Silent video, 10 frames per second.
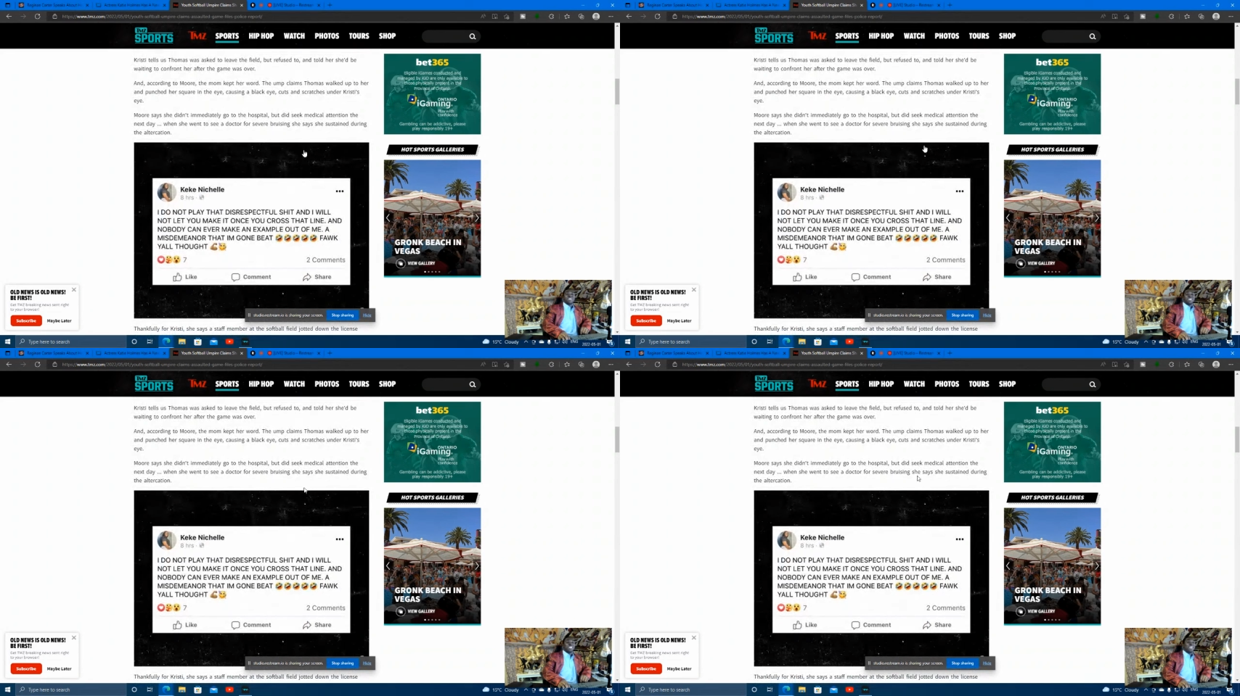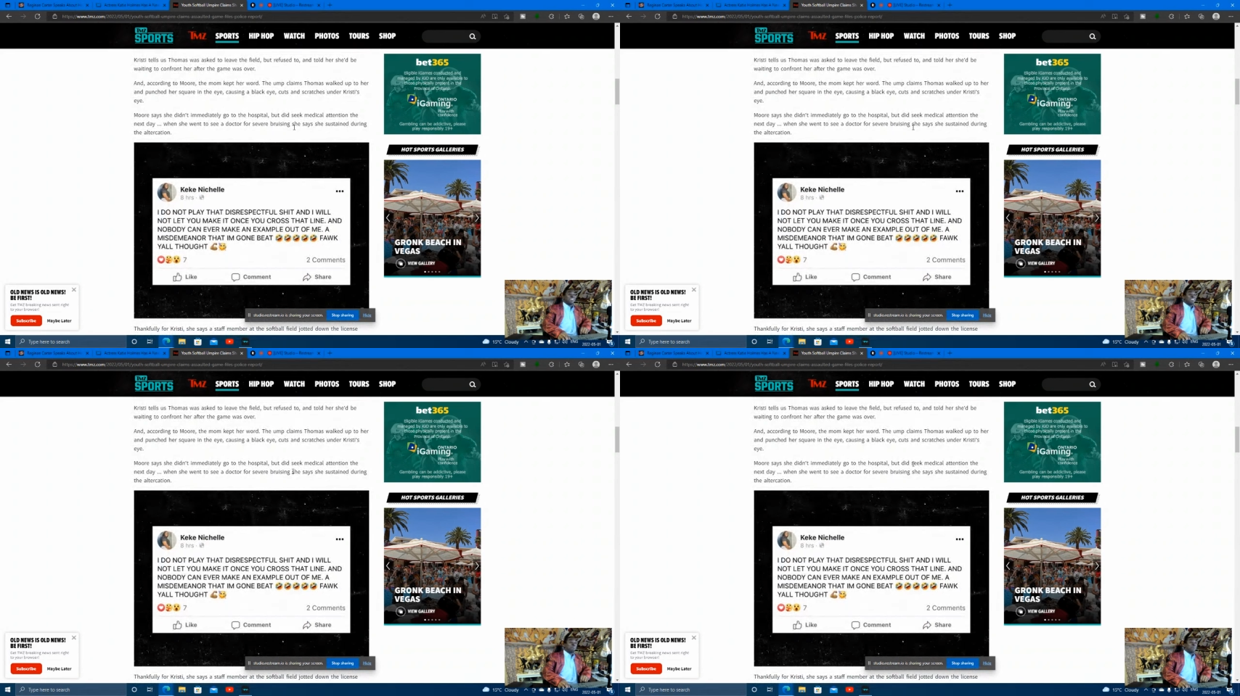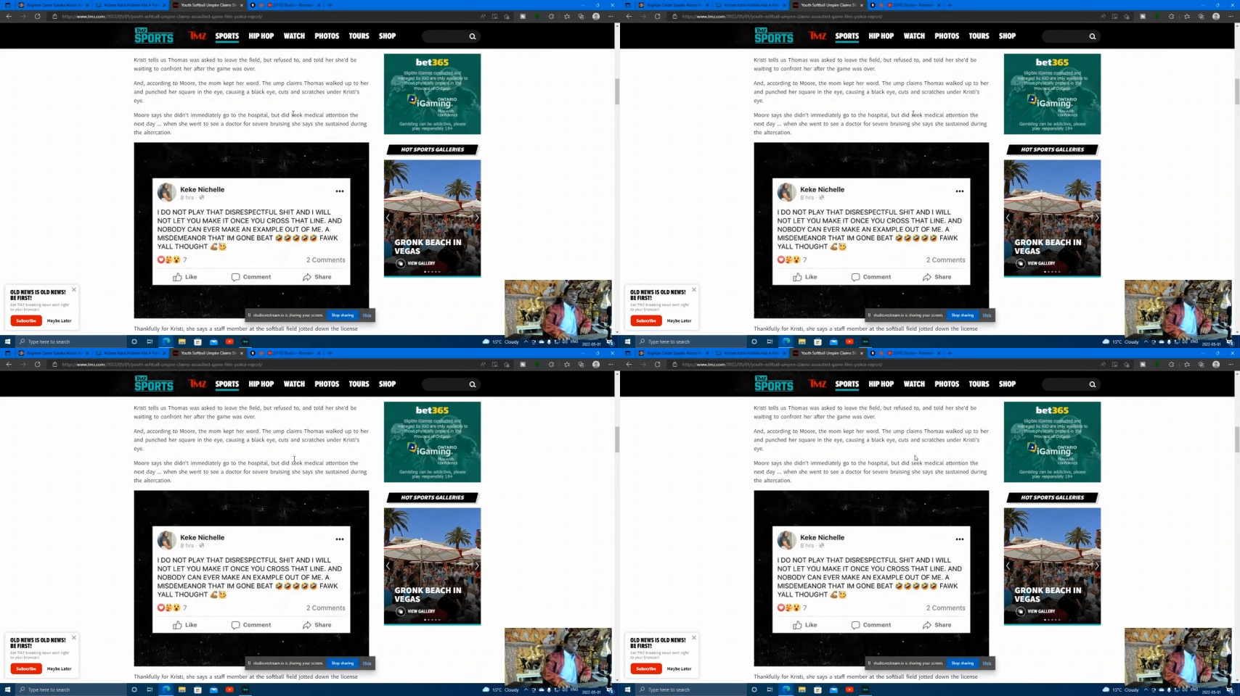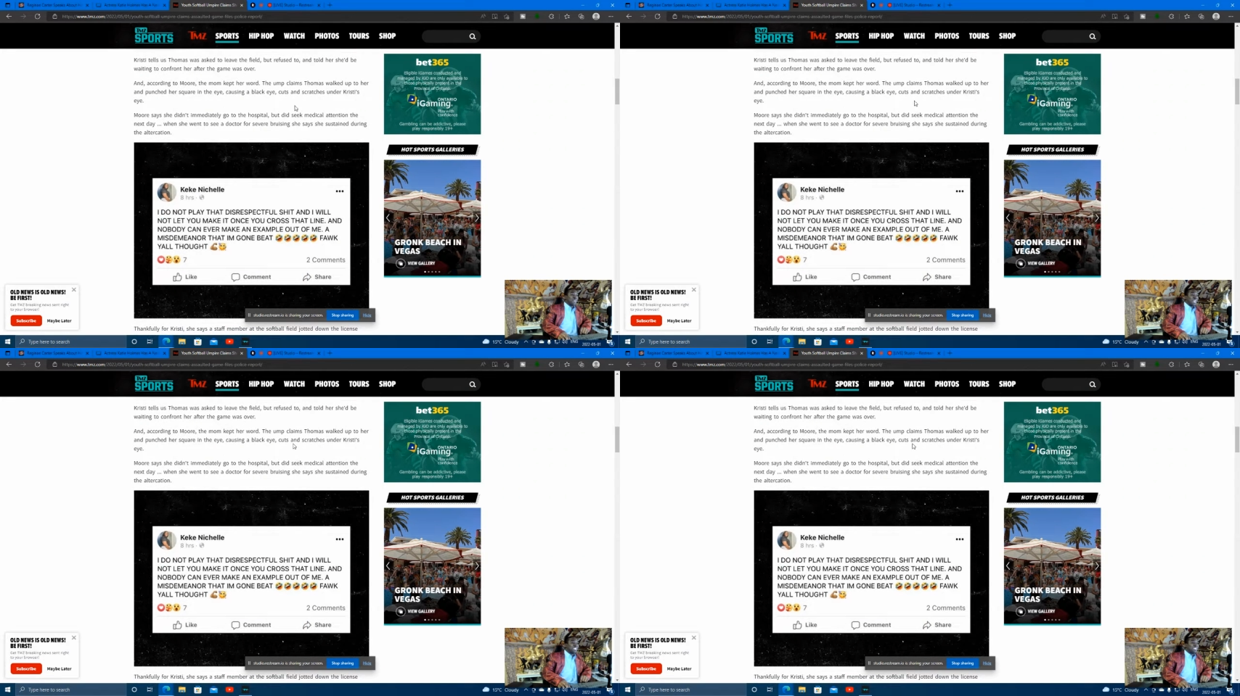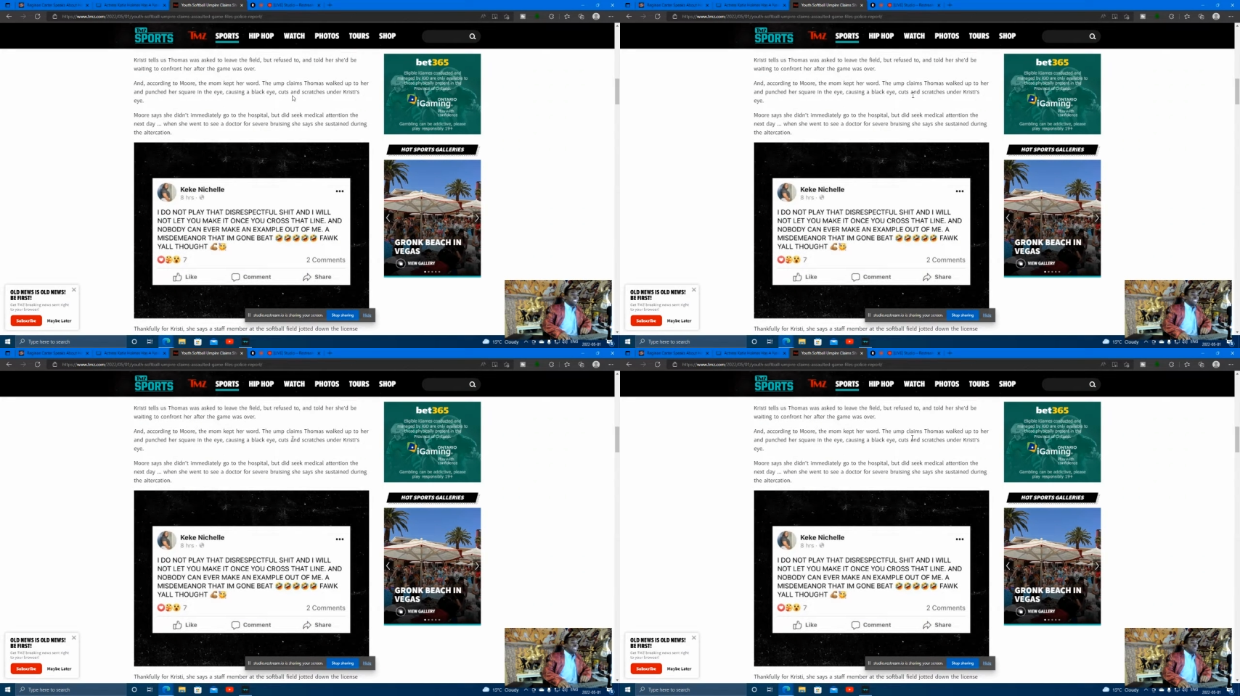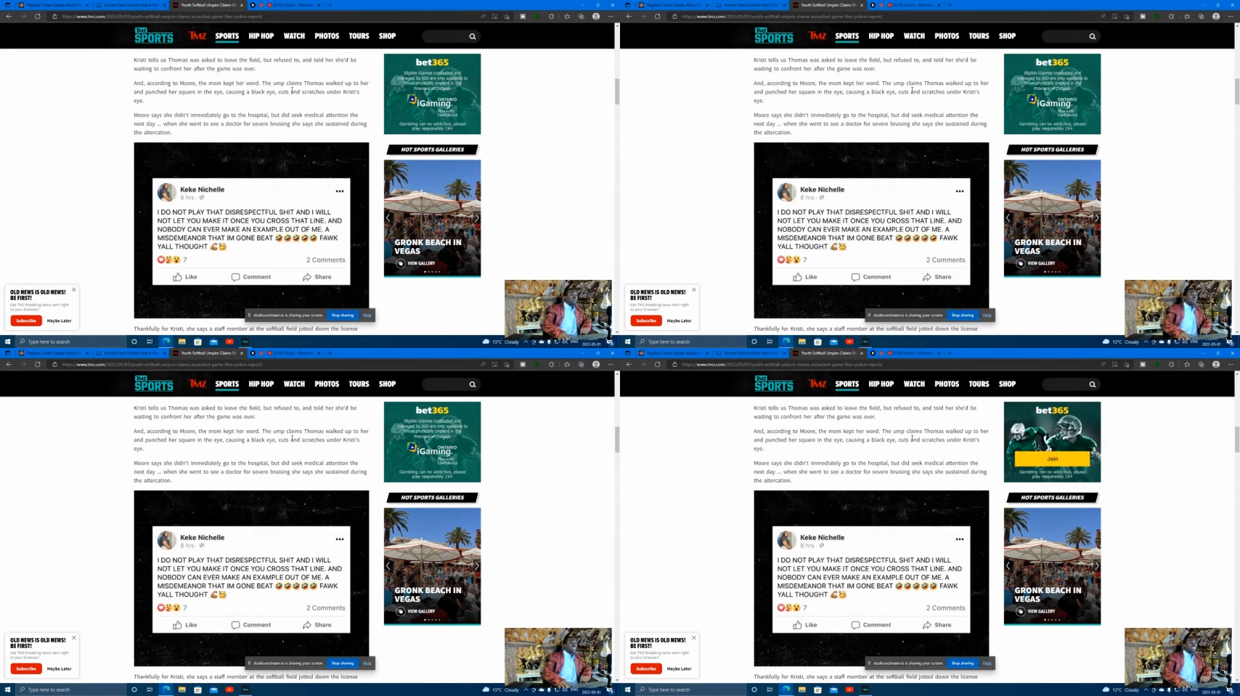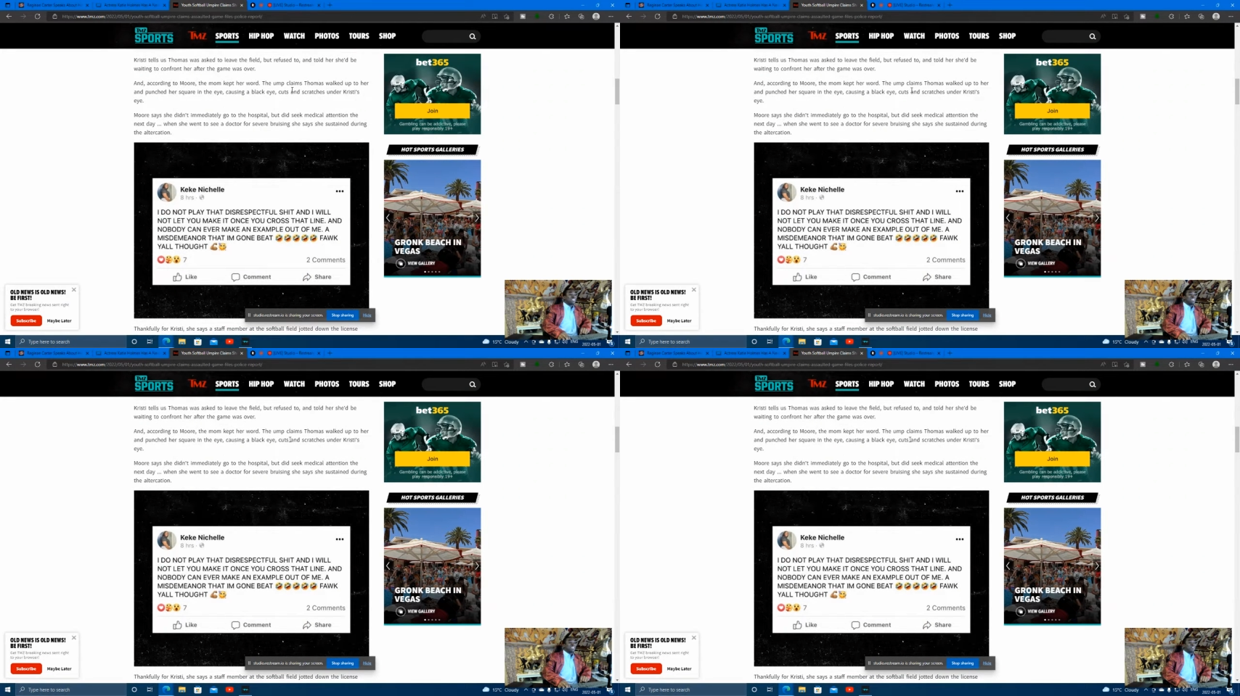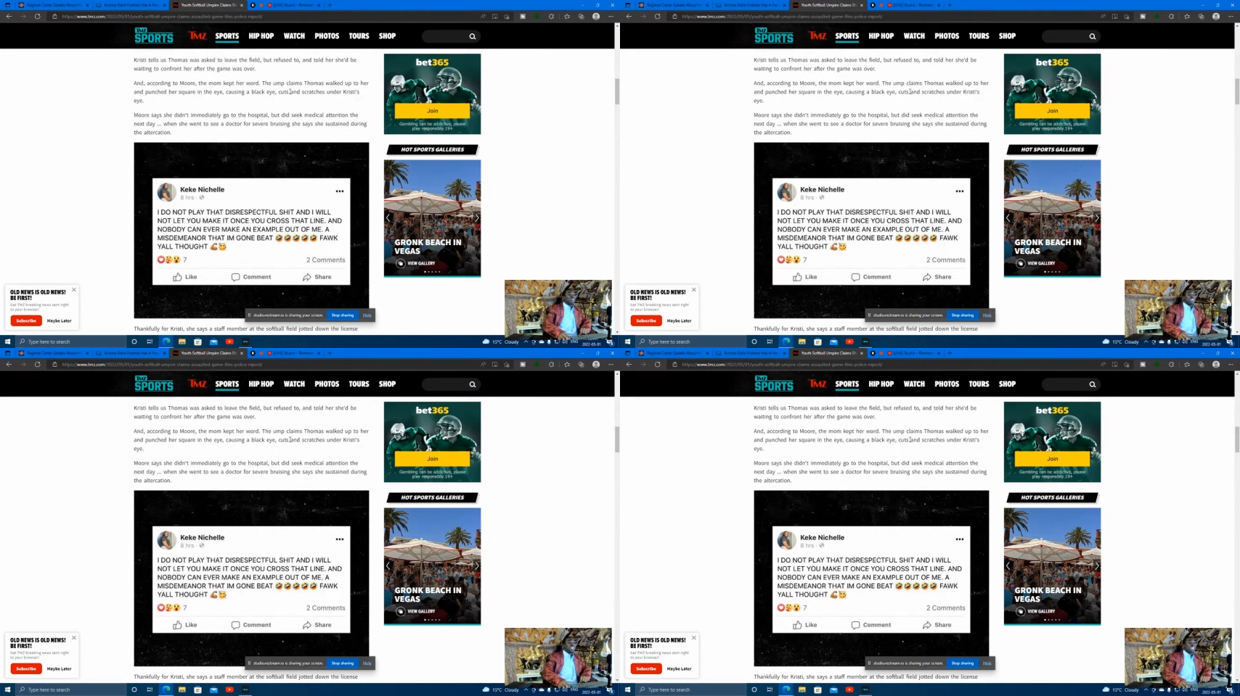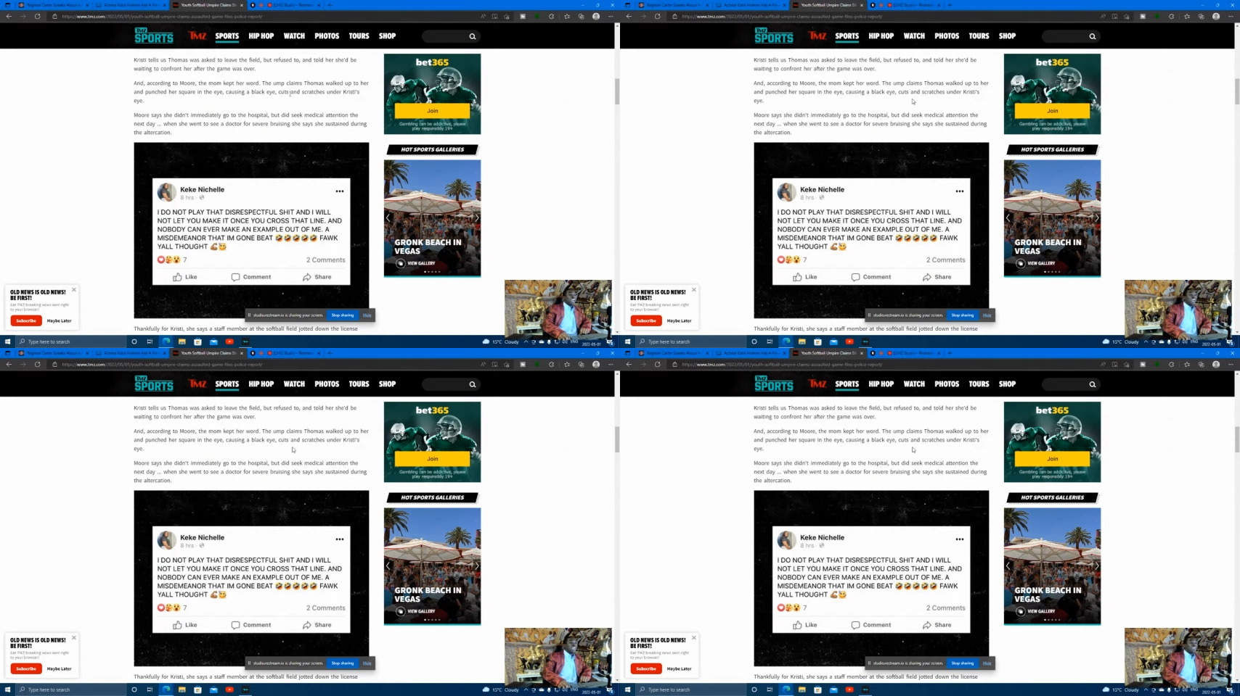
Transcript: (no speaker visible)